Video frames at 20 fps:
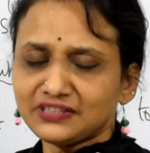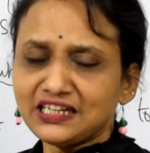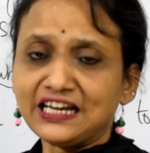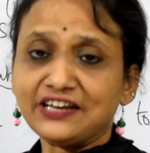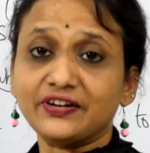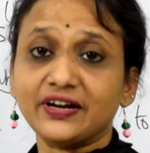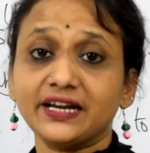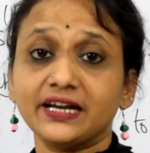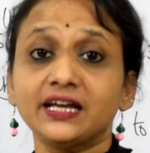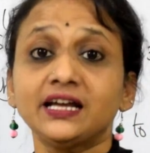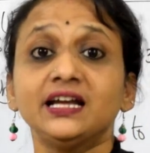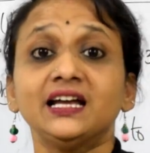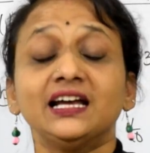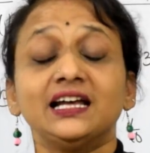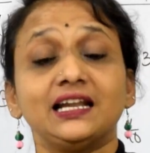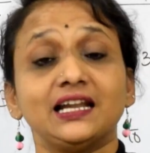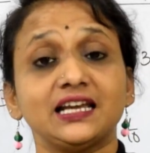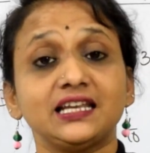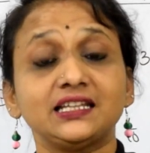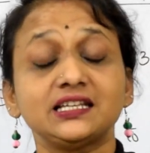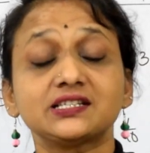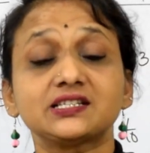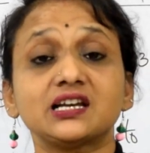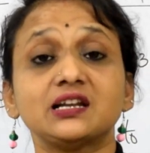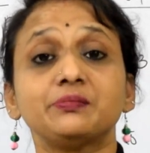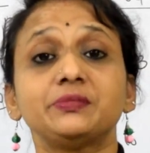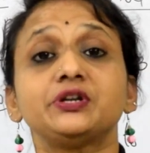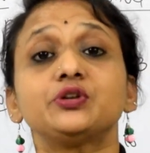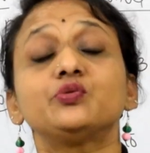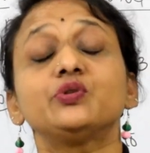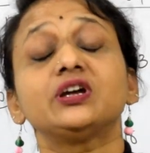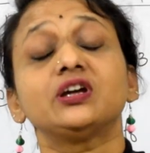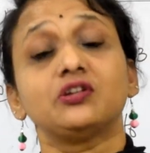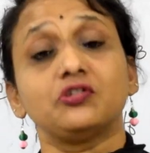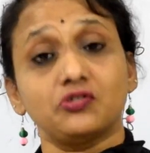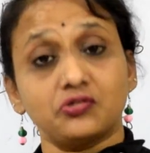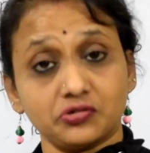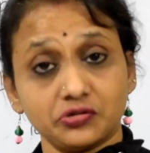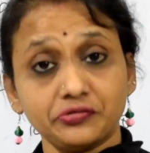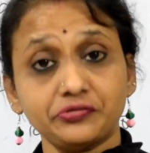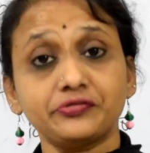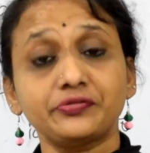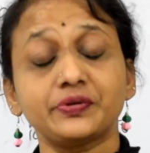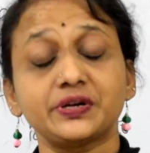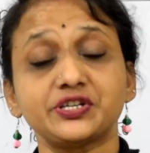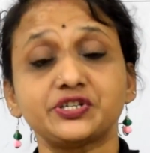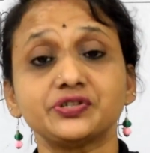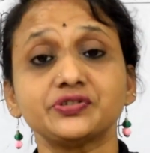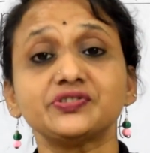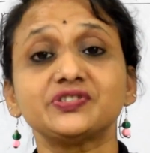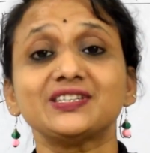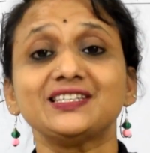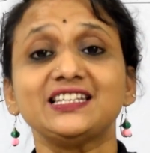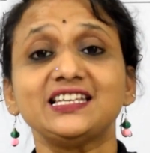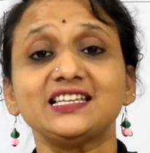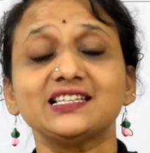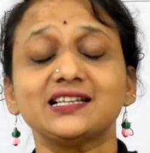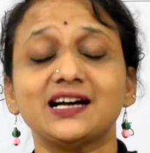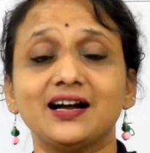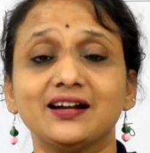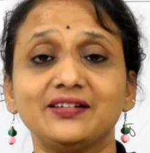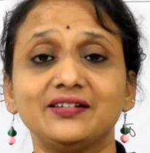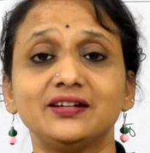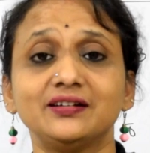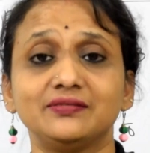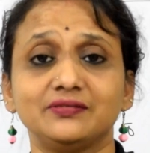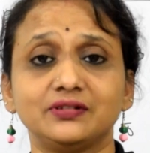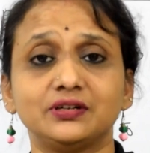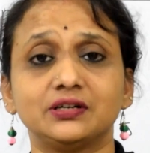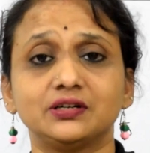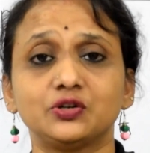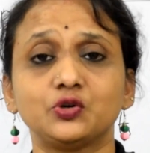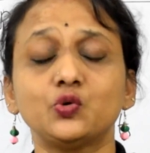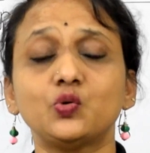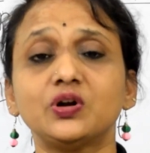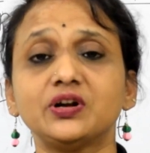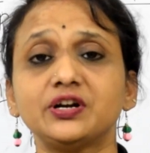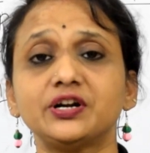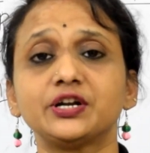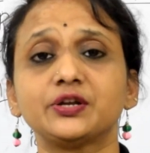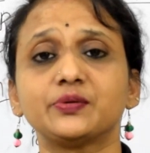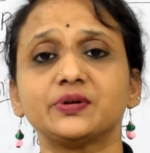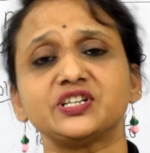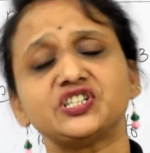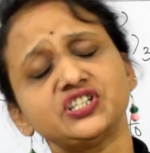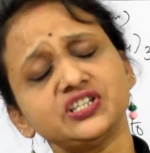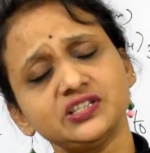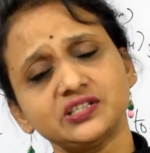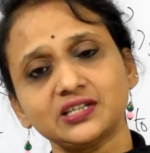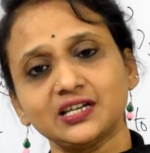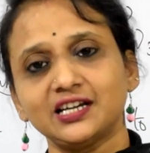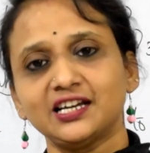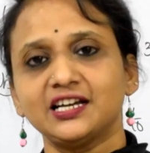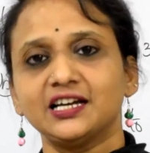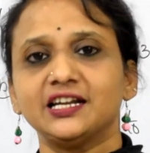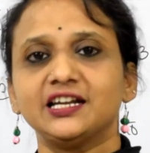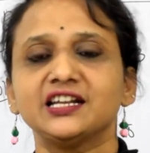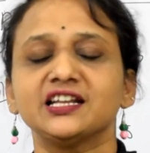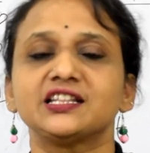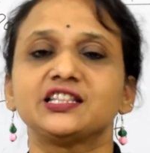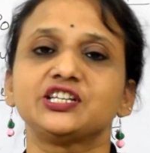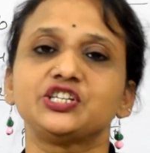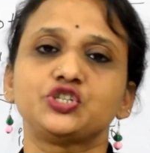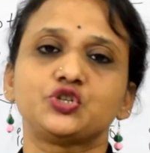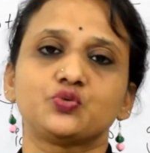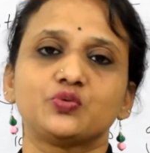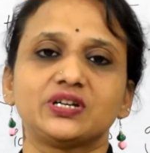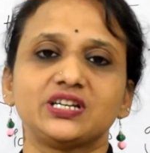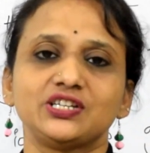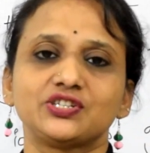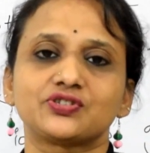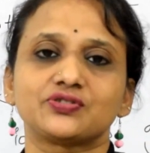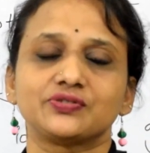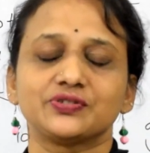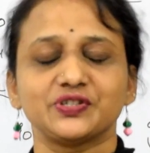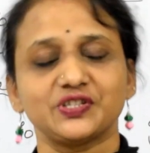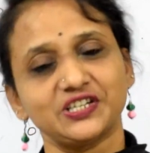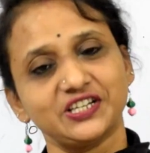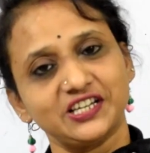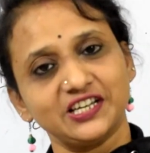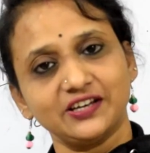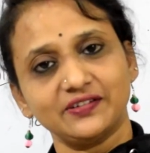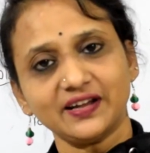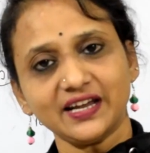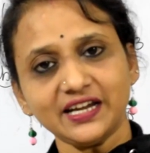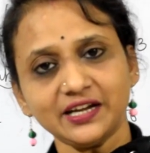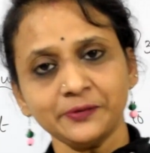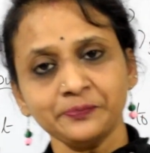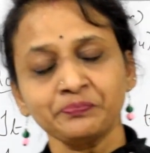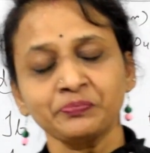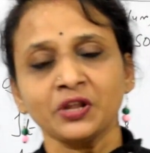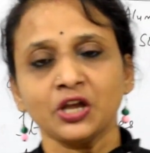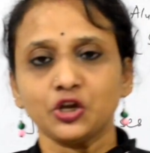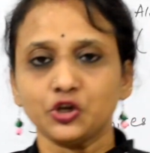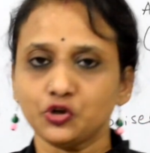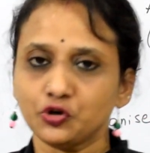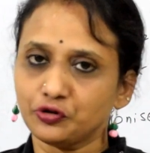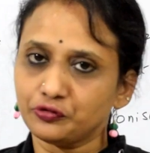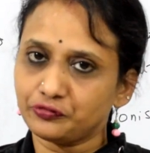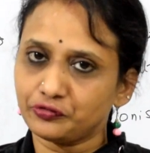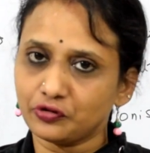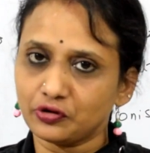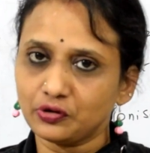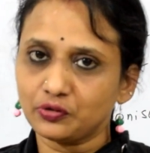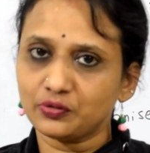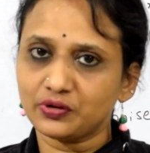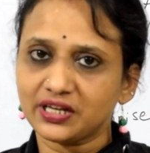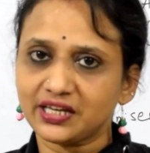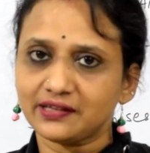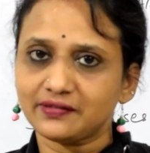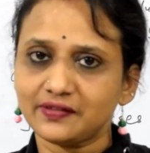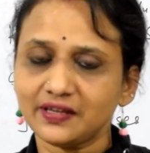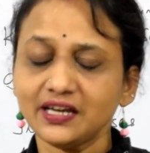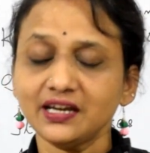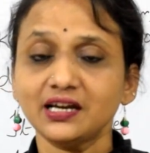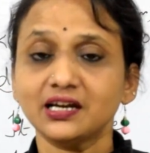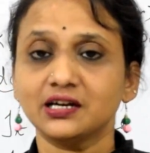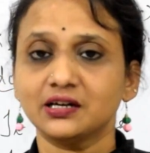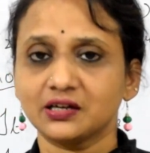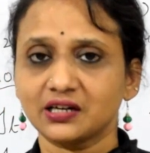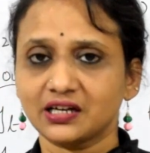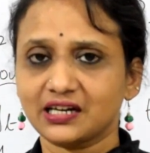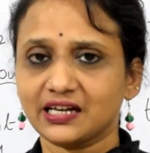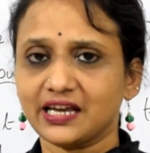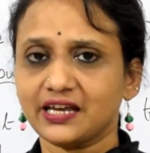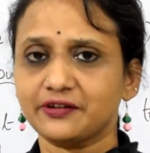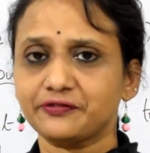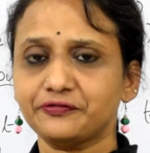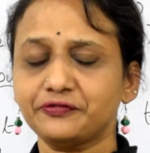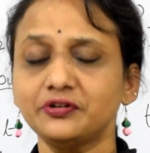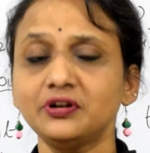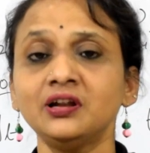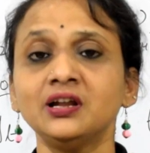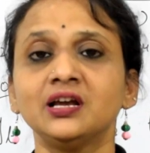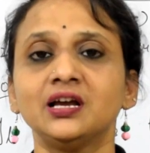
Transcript: Right, like this I'll be doing a lot of questions in these 200 questions. Nothing to worry, students. Right, you have followed, I think, careful.